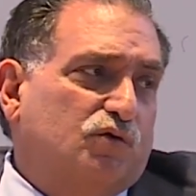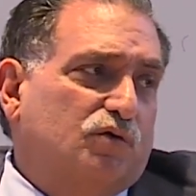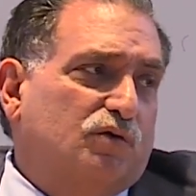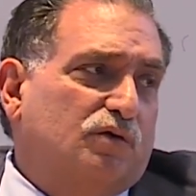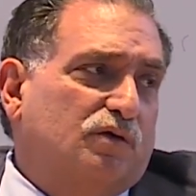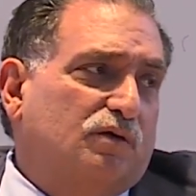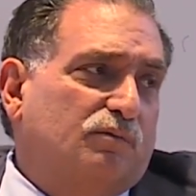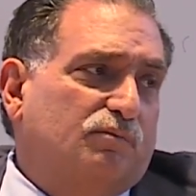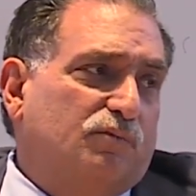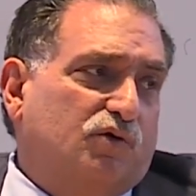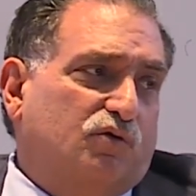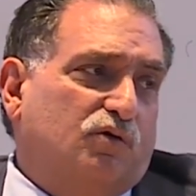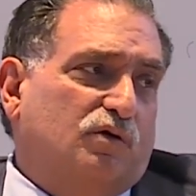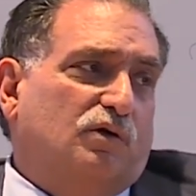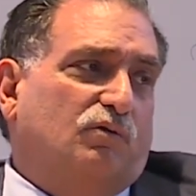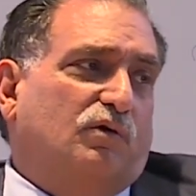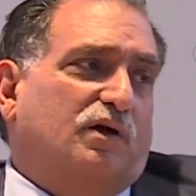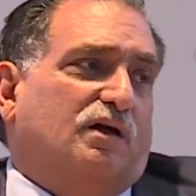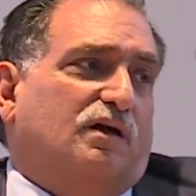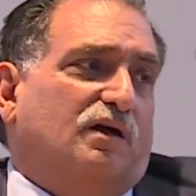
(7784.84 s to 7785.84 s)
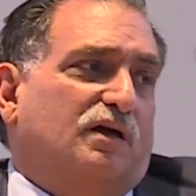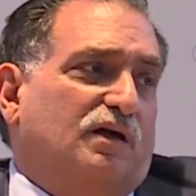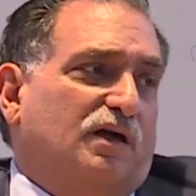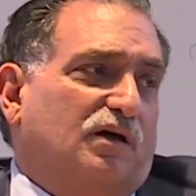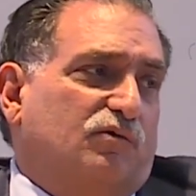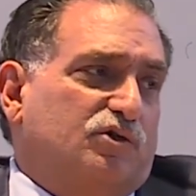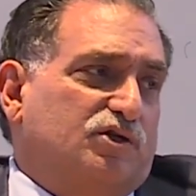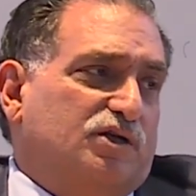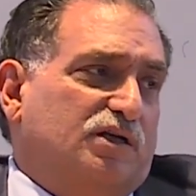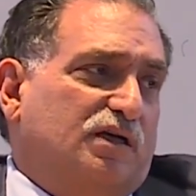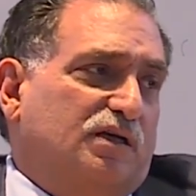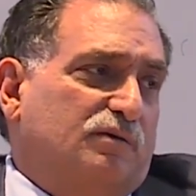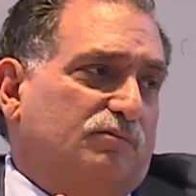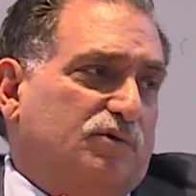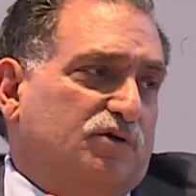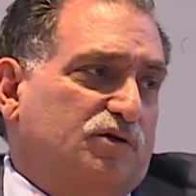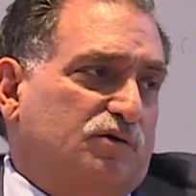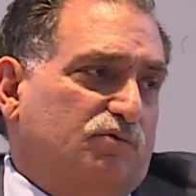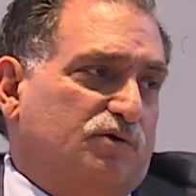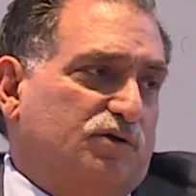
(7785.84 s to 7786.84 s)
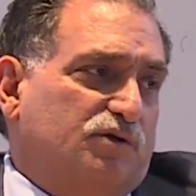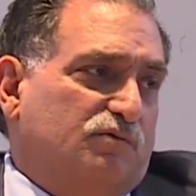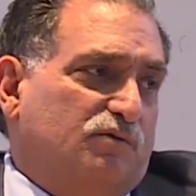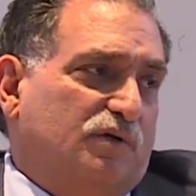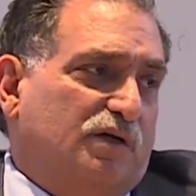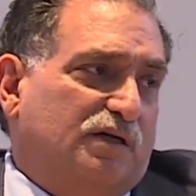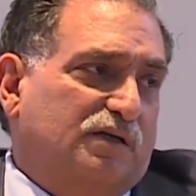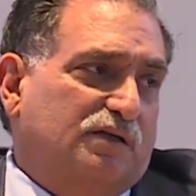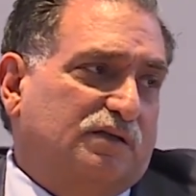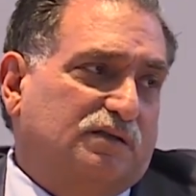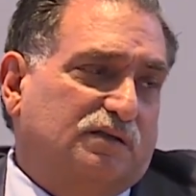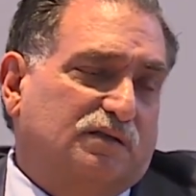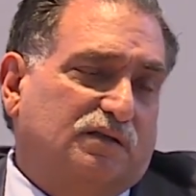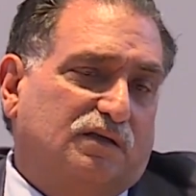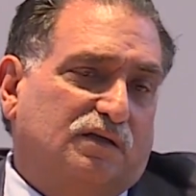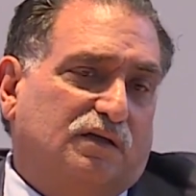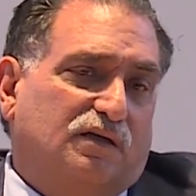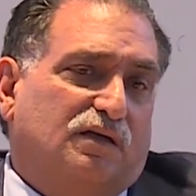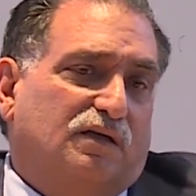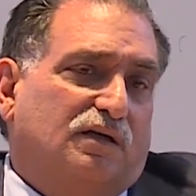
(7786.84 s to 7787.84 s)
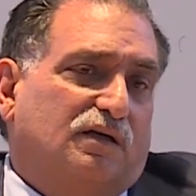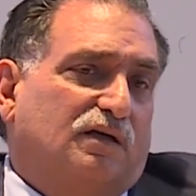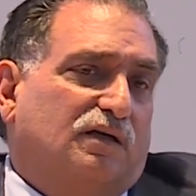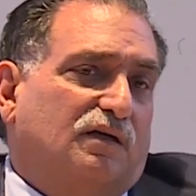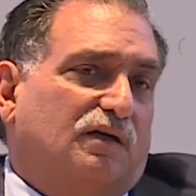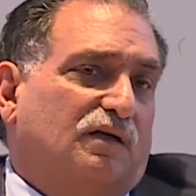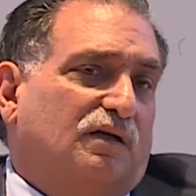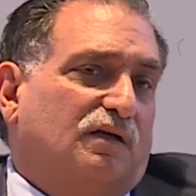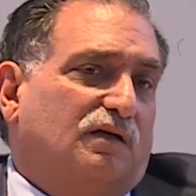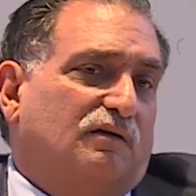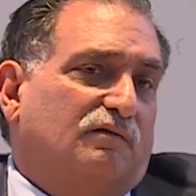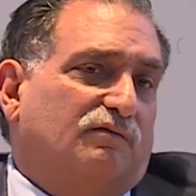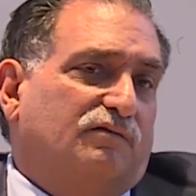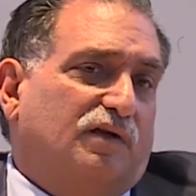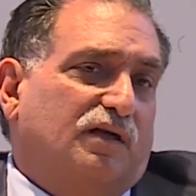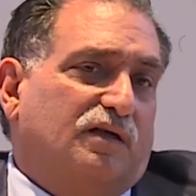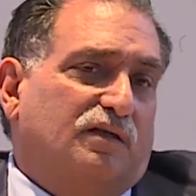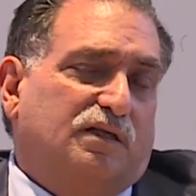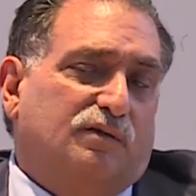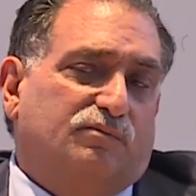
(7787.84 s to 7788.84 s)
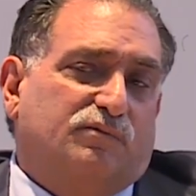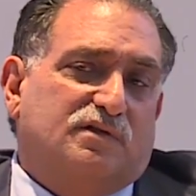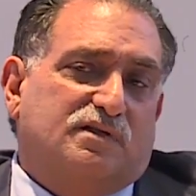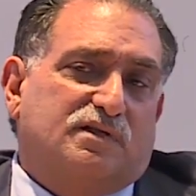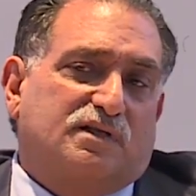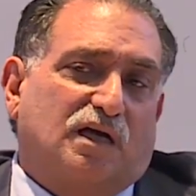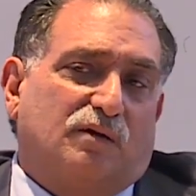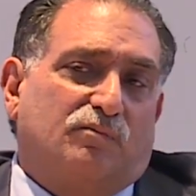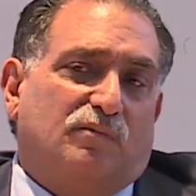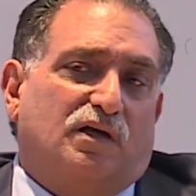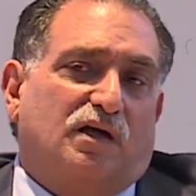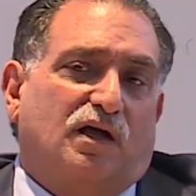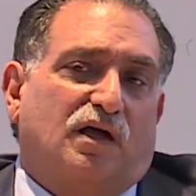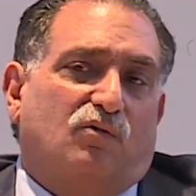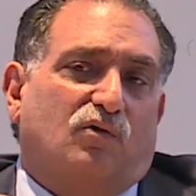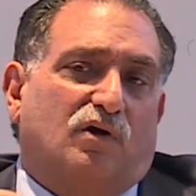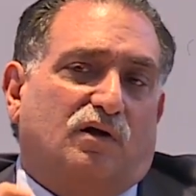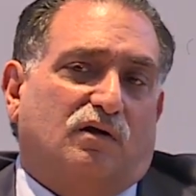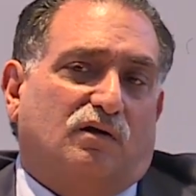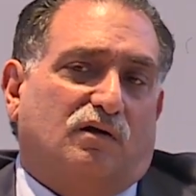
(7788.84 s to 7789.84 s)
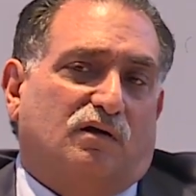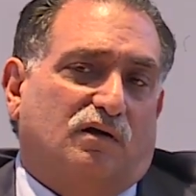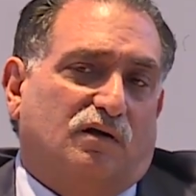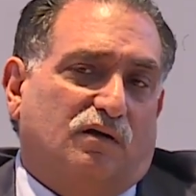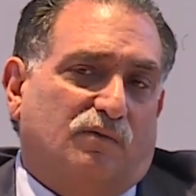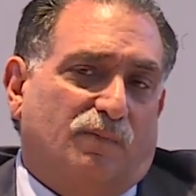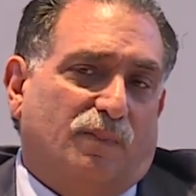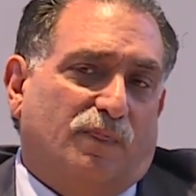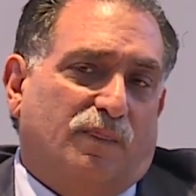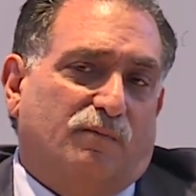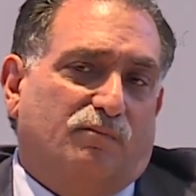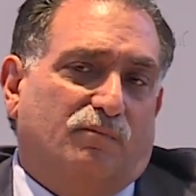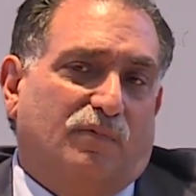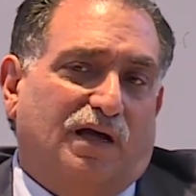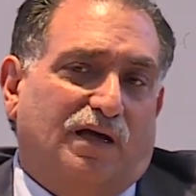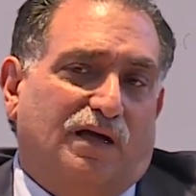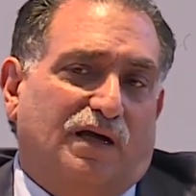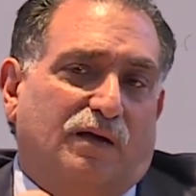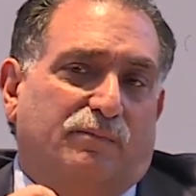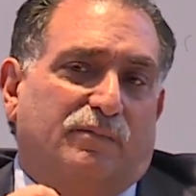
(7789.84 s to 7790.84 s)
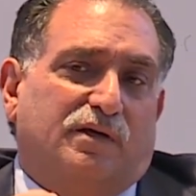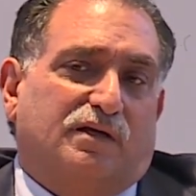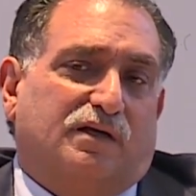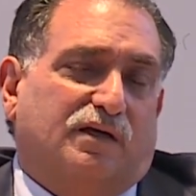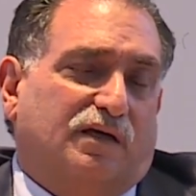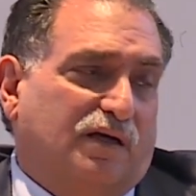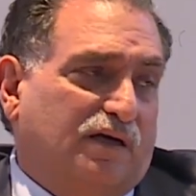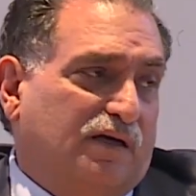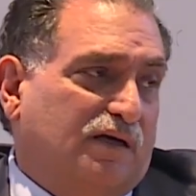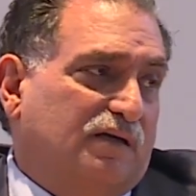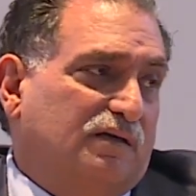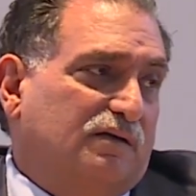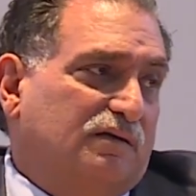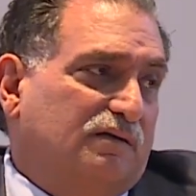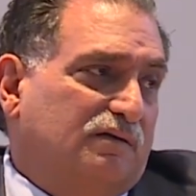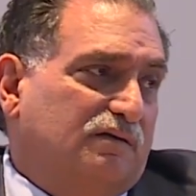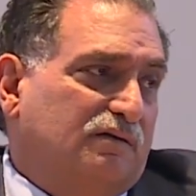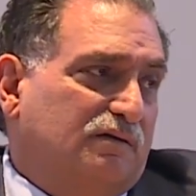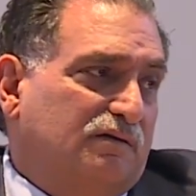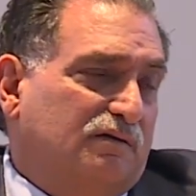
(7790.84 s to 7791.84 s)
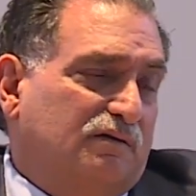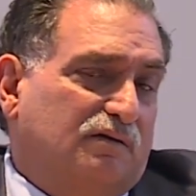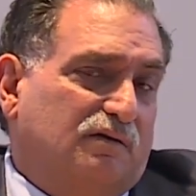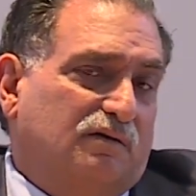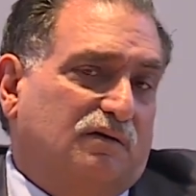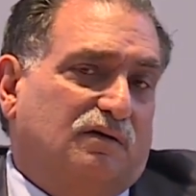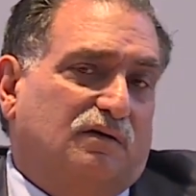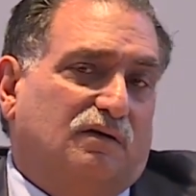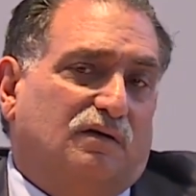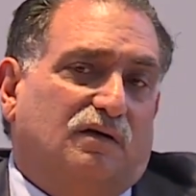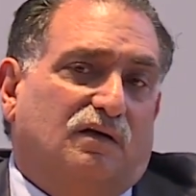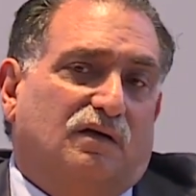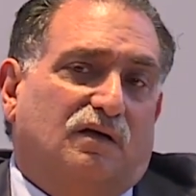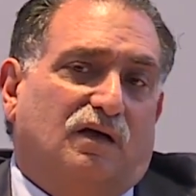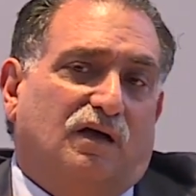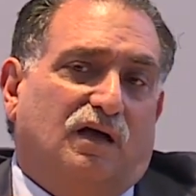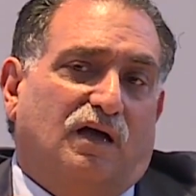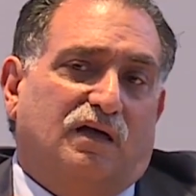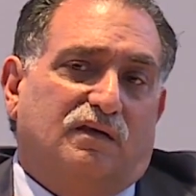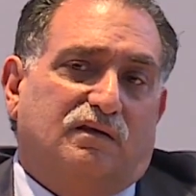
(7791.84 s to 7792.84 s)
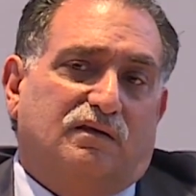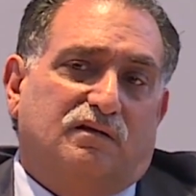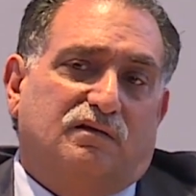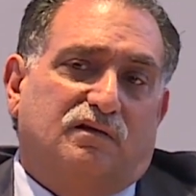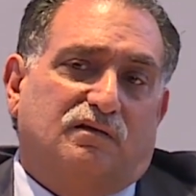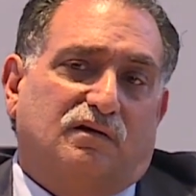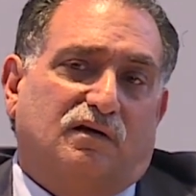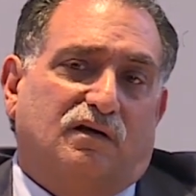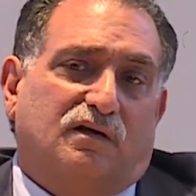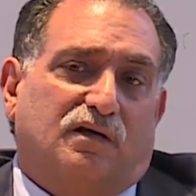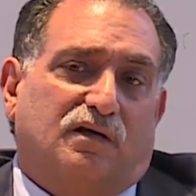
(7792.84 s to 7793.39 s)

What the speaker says: like the ones who play cards and cheat at the same time. You use it as a card with the Americans